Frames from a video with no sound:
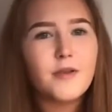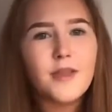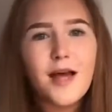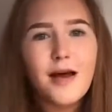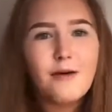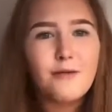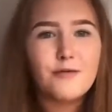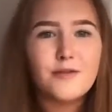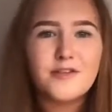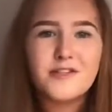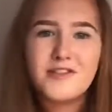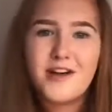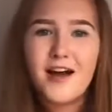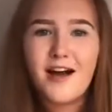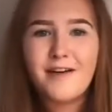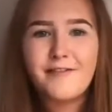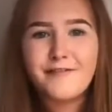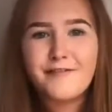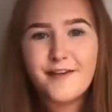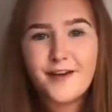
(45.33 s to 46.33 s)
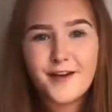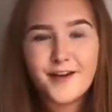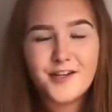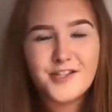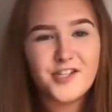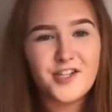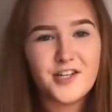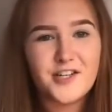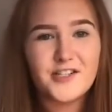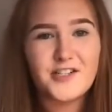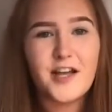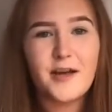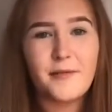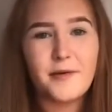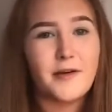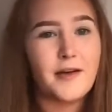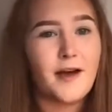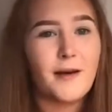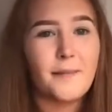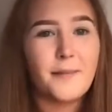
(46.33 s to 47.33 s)
Without the staff at Sheena
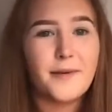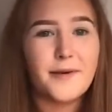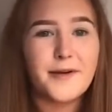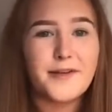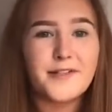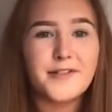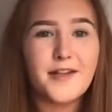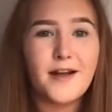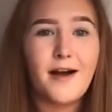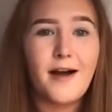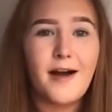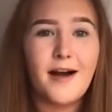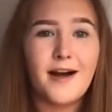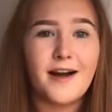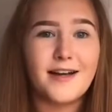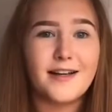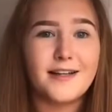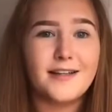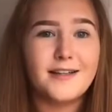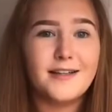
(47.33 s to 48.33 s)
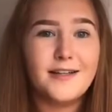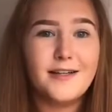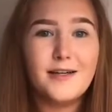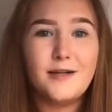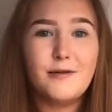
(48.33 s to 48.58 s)
Simon campus, I